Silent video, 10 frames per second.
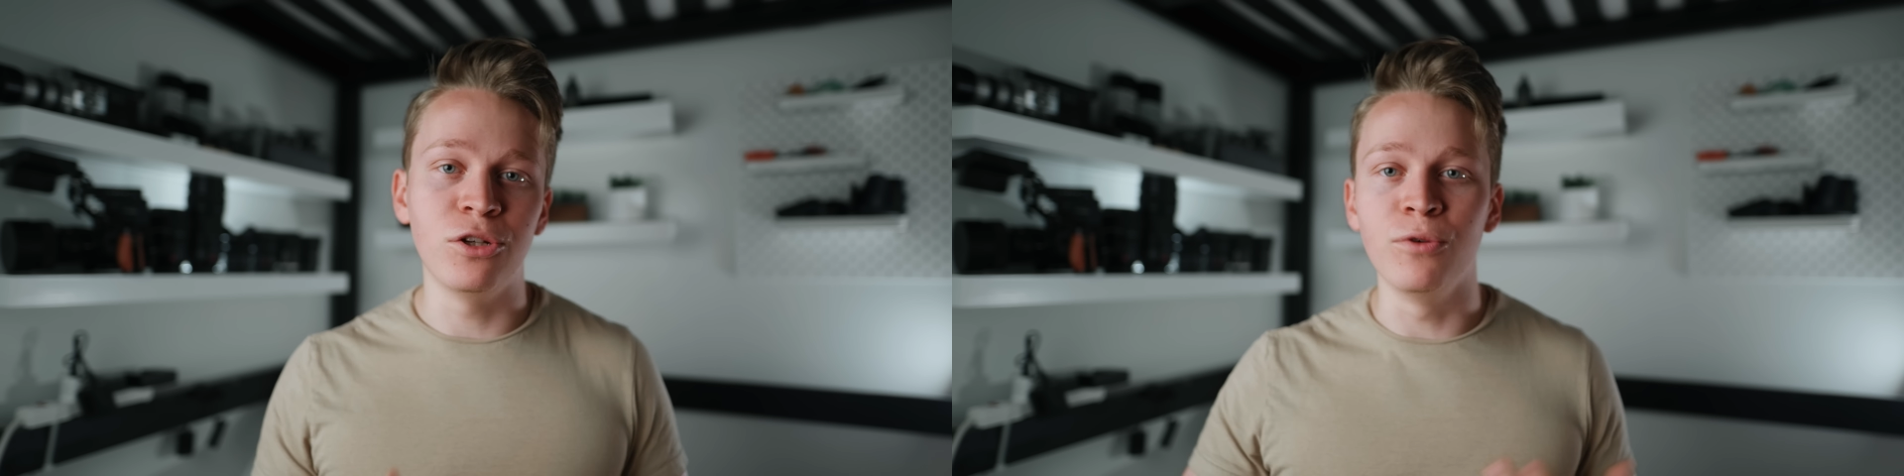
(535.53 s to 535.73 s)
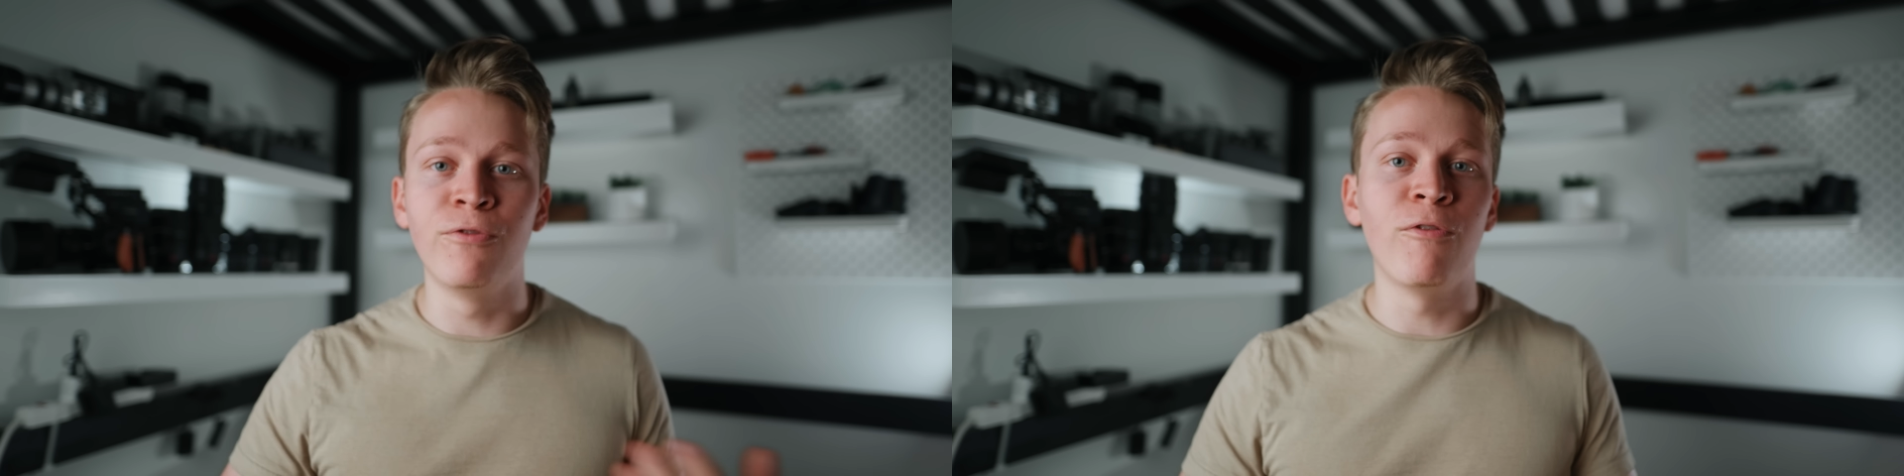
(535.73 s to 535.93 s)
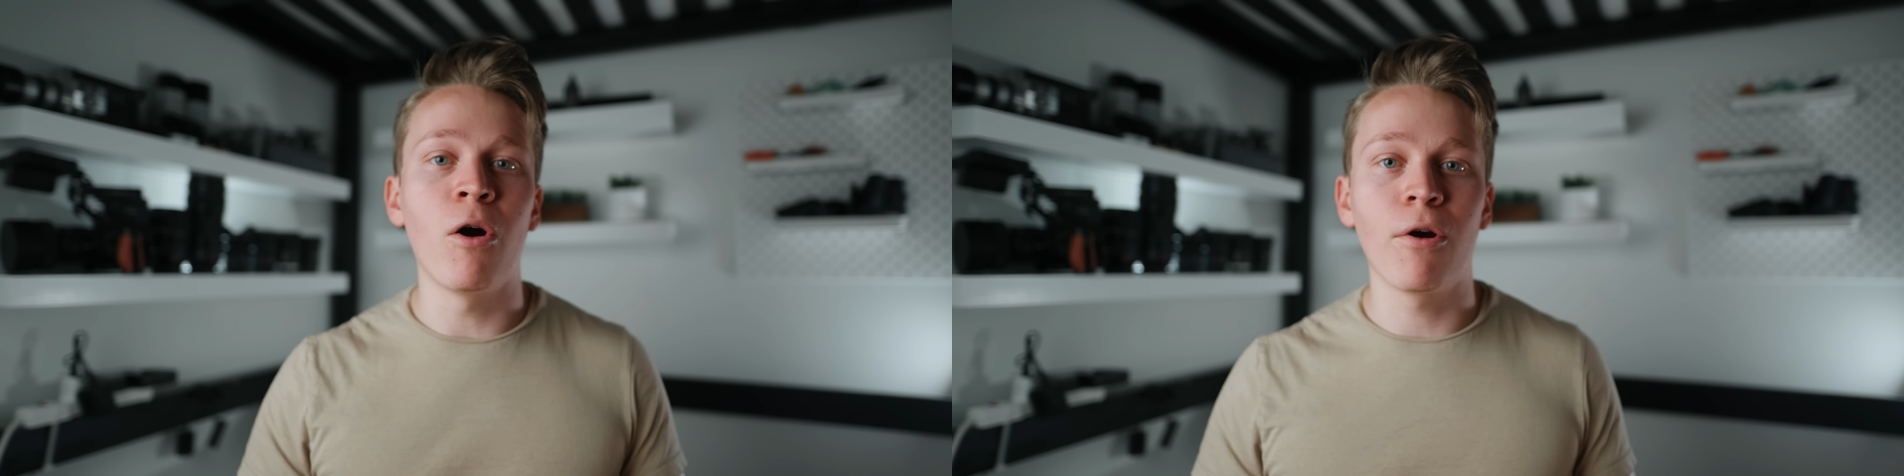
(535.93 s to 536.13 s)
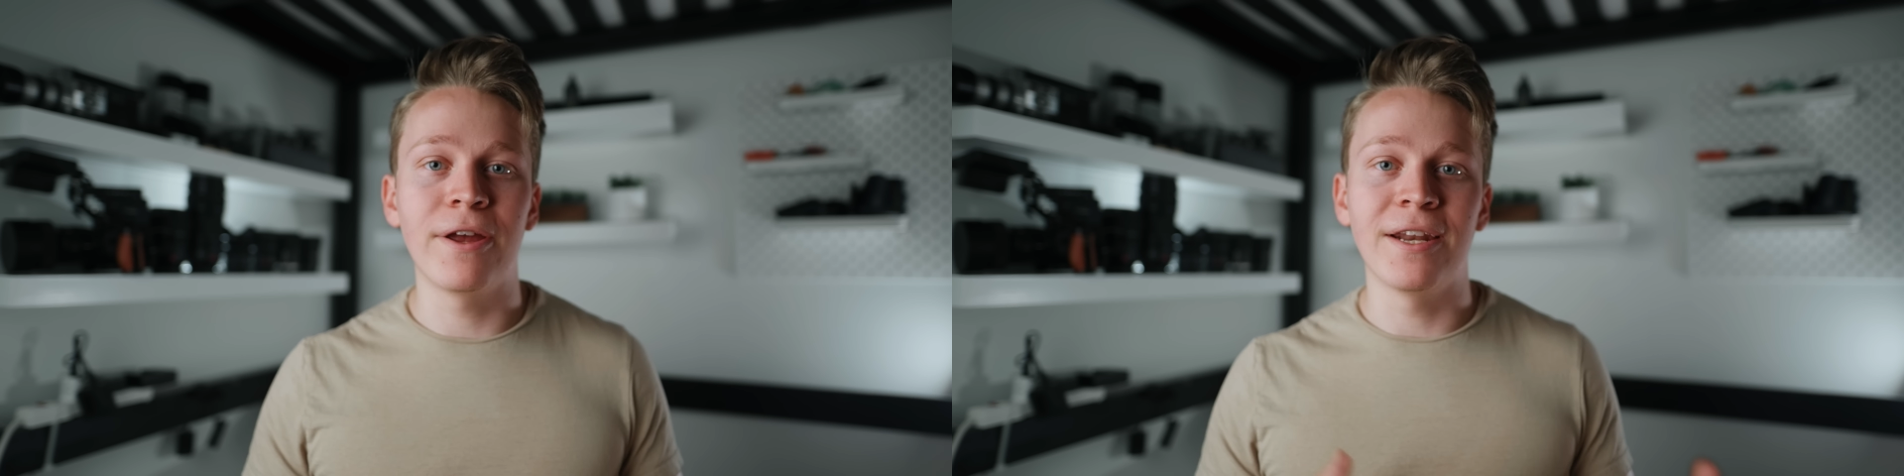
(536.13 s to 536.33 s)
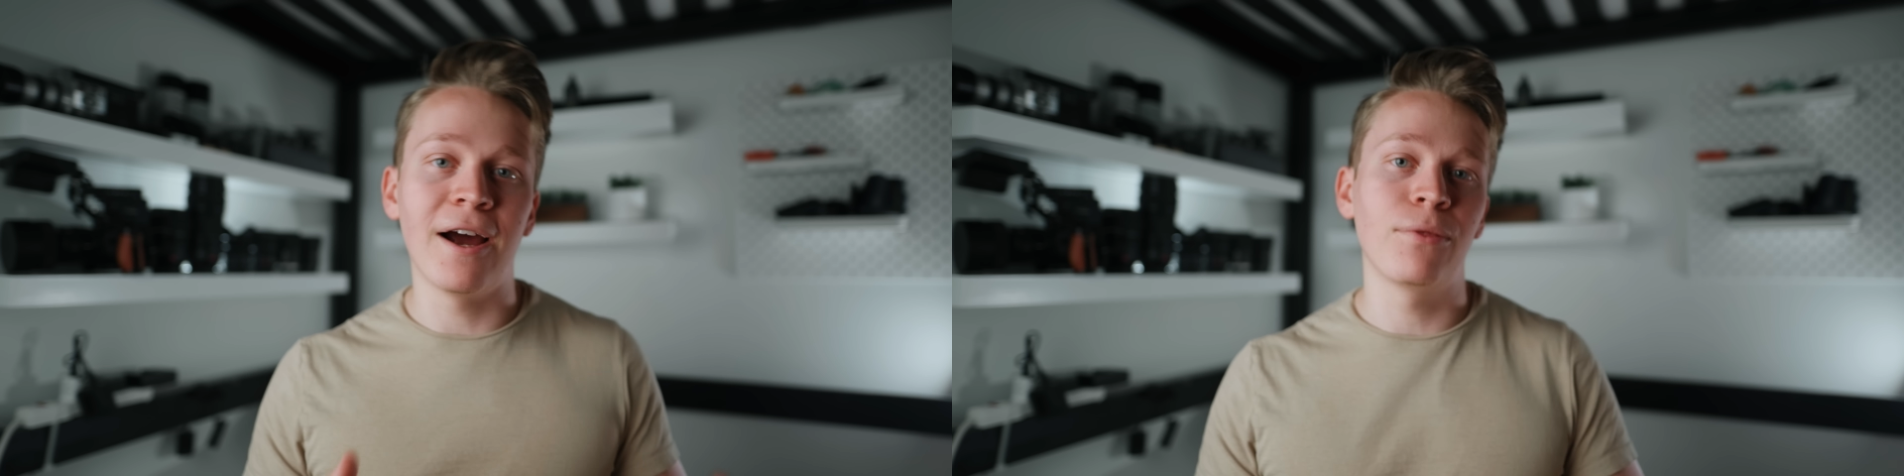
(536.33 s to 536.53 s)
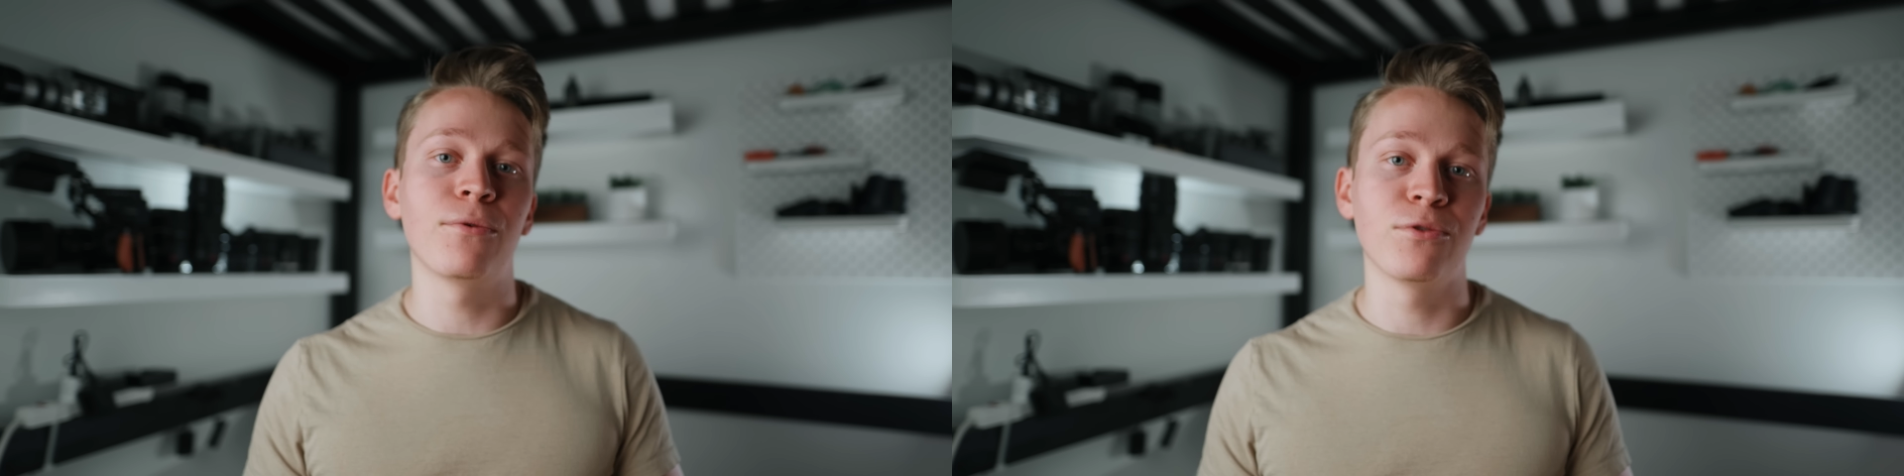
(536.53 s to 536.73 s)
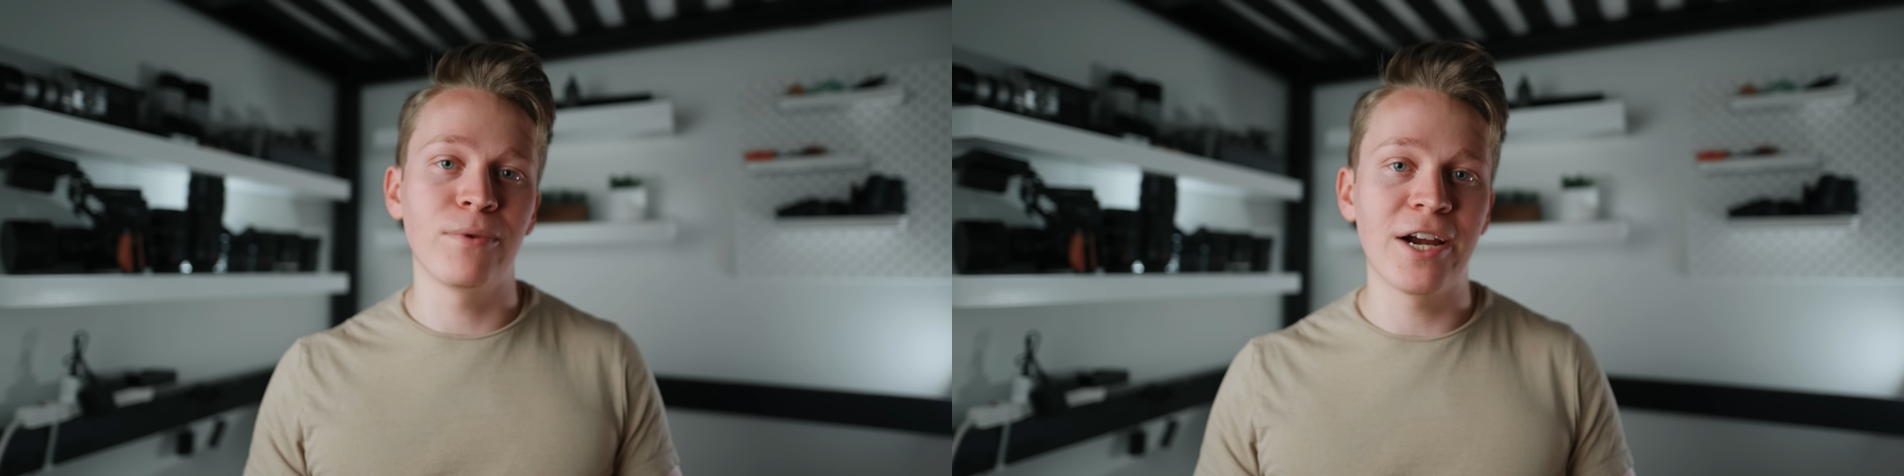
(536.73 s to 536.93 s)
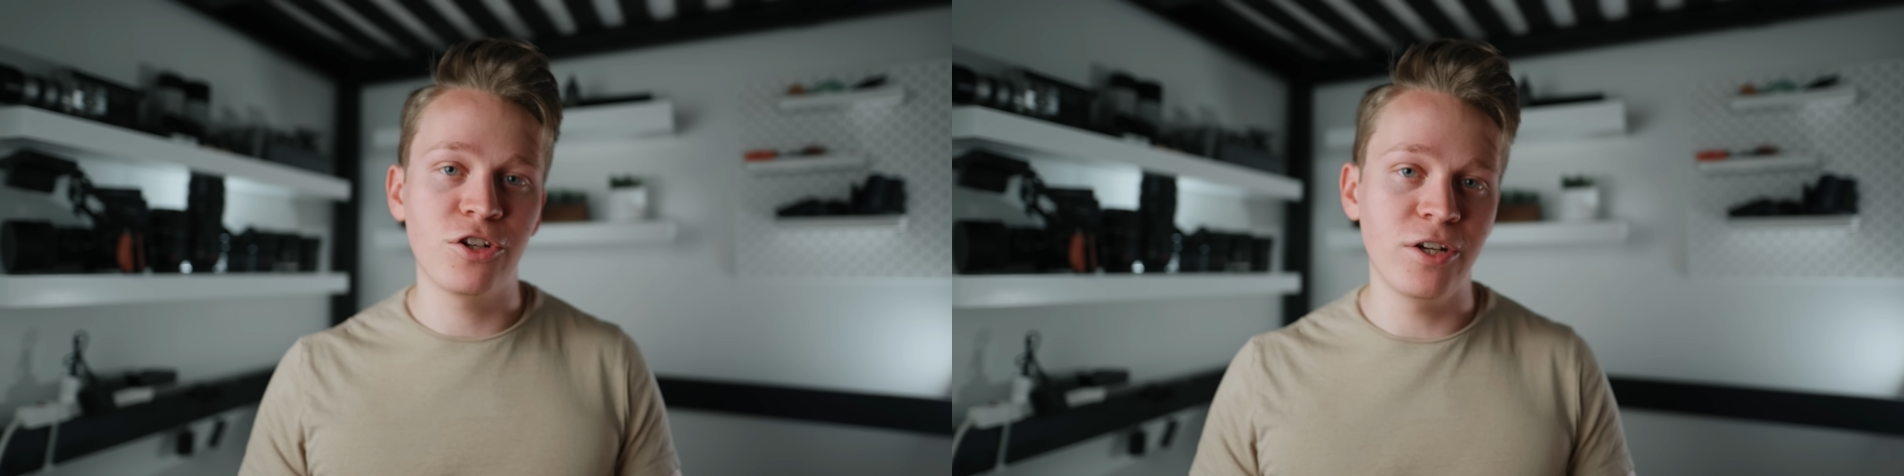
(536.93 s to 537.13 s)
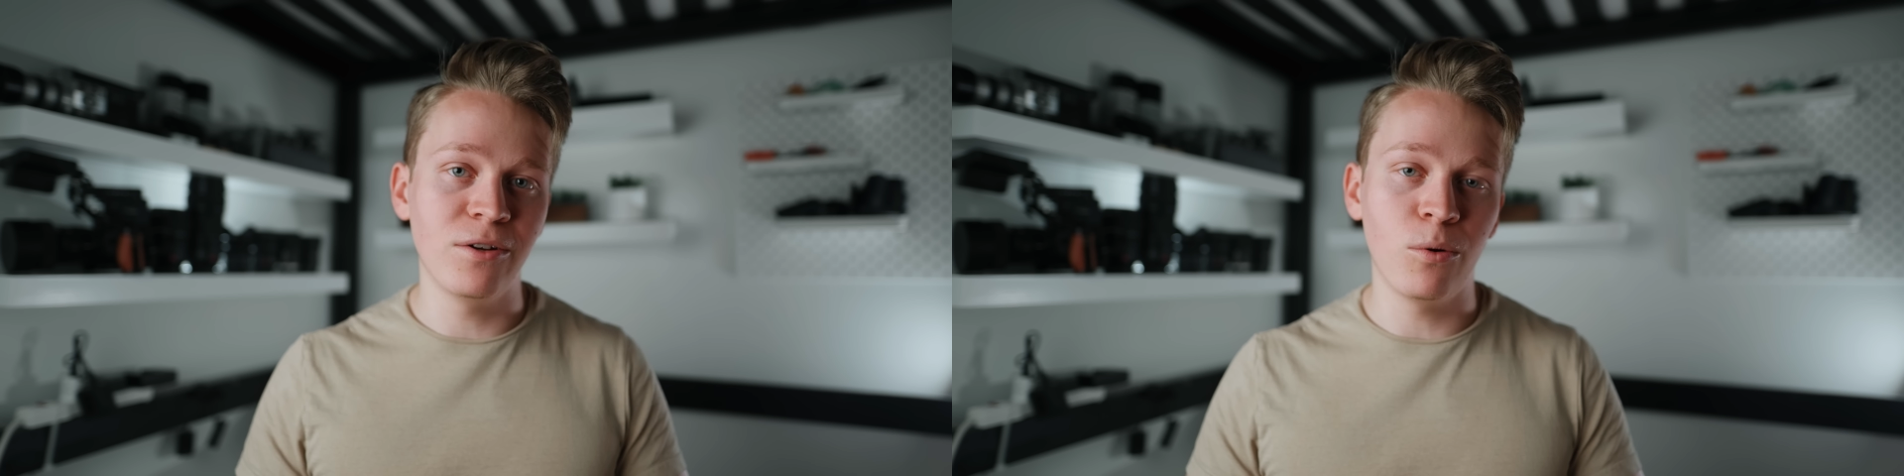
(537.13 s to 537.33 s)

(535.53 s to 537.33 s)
too far in either direction,